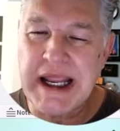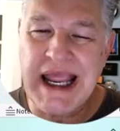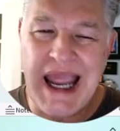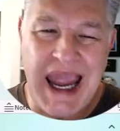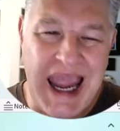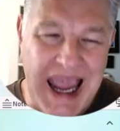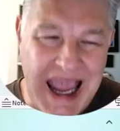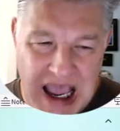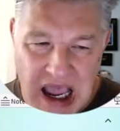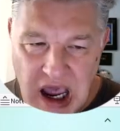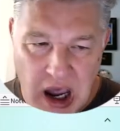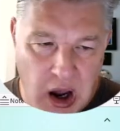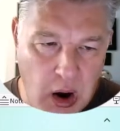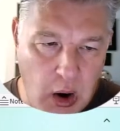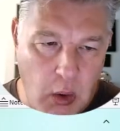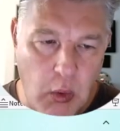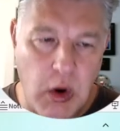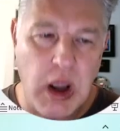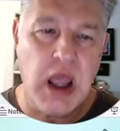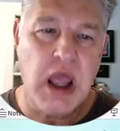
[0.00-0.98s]

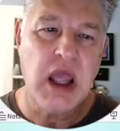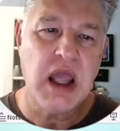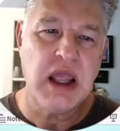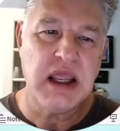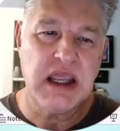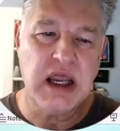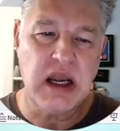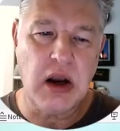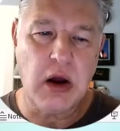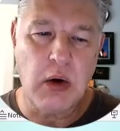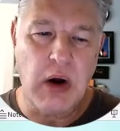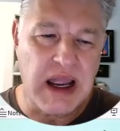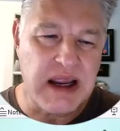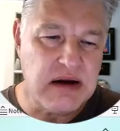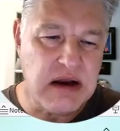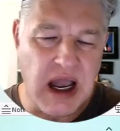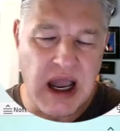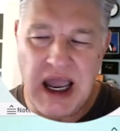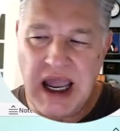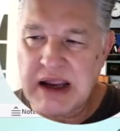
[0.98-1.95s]
how,
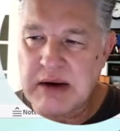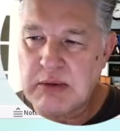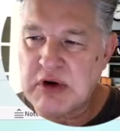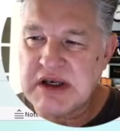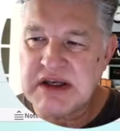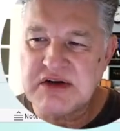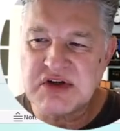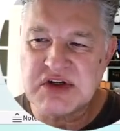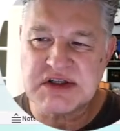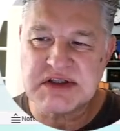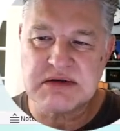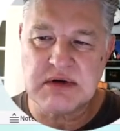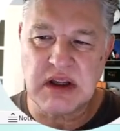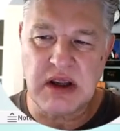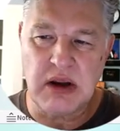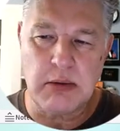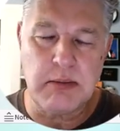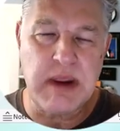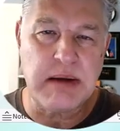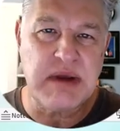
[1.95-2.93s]
I would just,
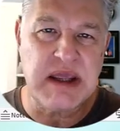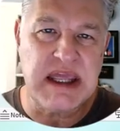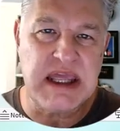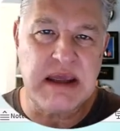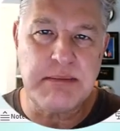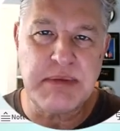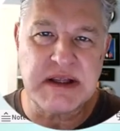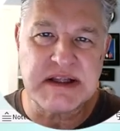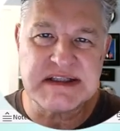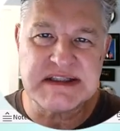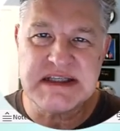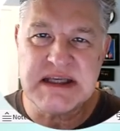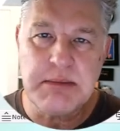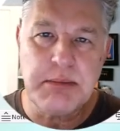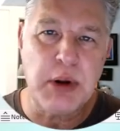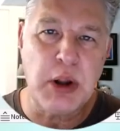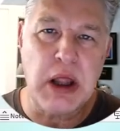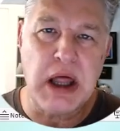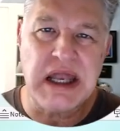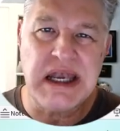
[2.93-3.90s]
maybe keep it
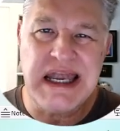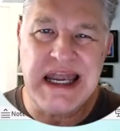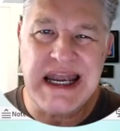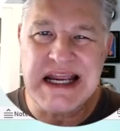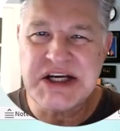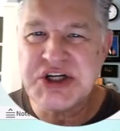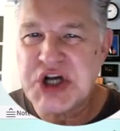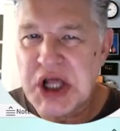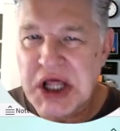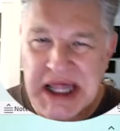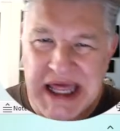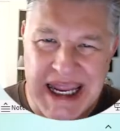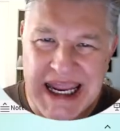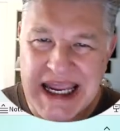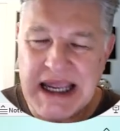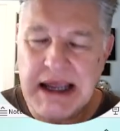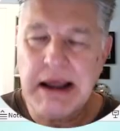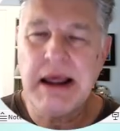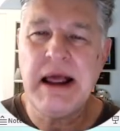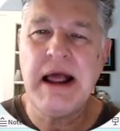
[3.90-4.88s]
simple
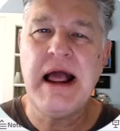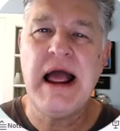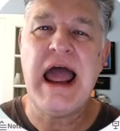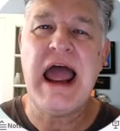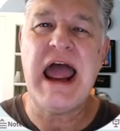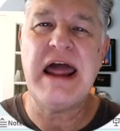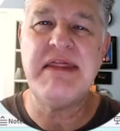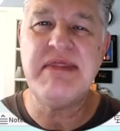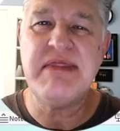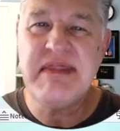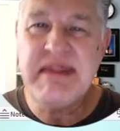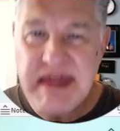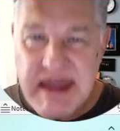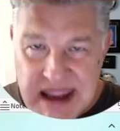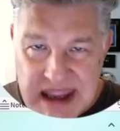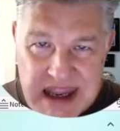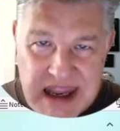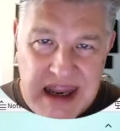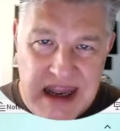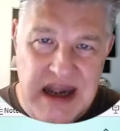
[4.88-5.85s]
initially. And
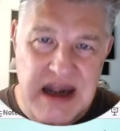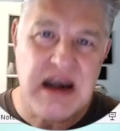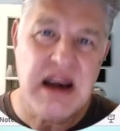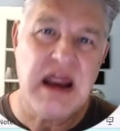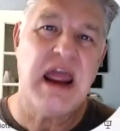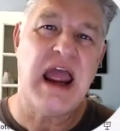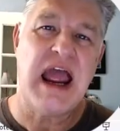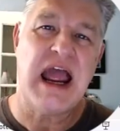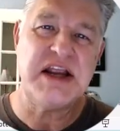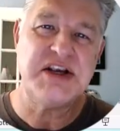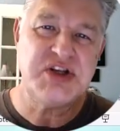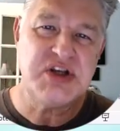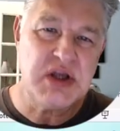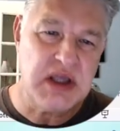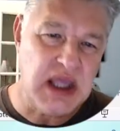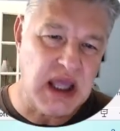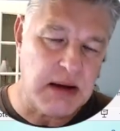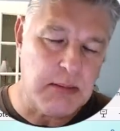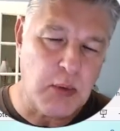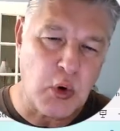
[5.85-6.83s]
then as you
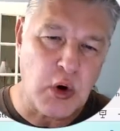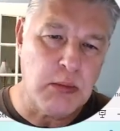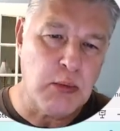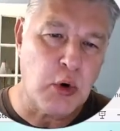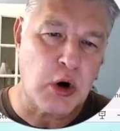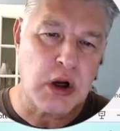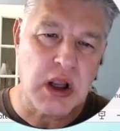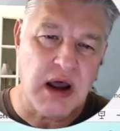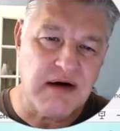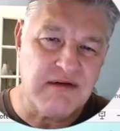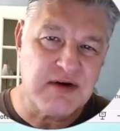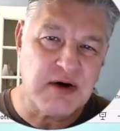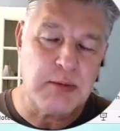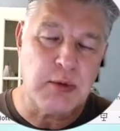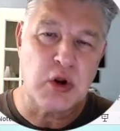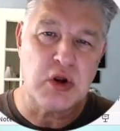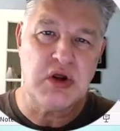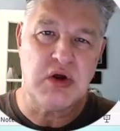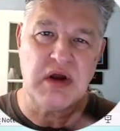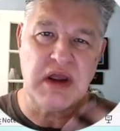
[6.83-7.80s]
get more and more
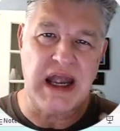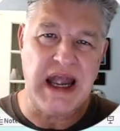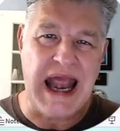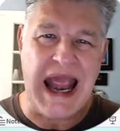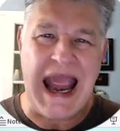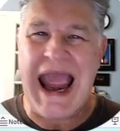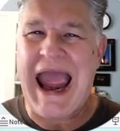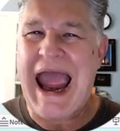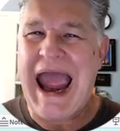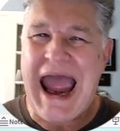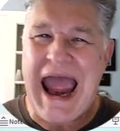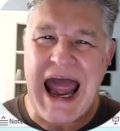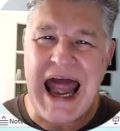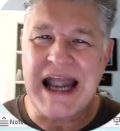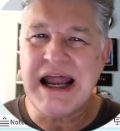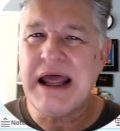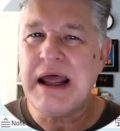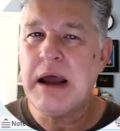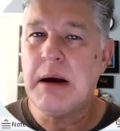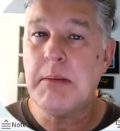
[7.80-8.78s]
comfortable, you can
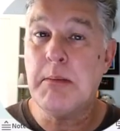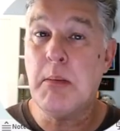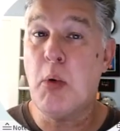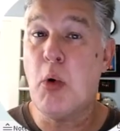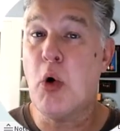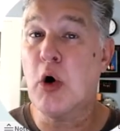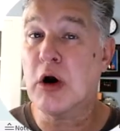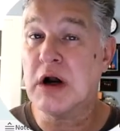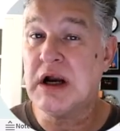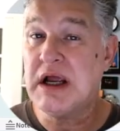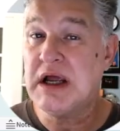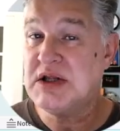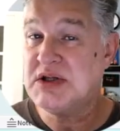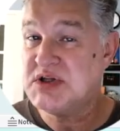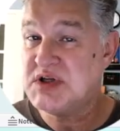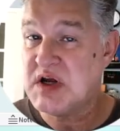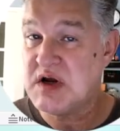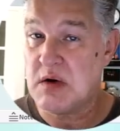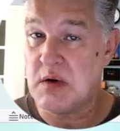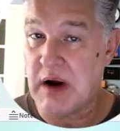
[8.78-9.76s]
add more
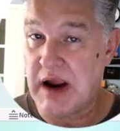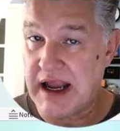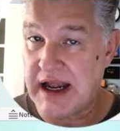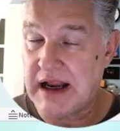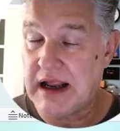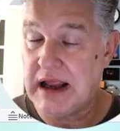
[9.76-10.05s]
to it.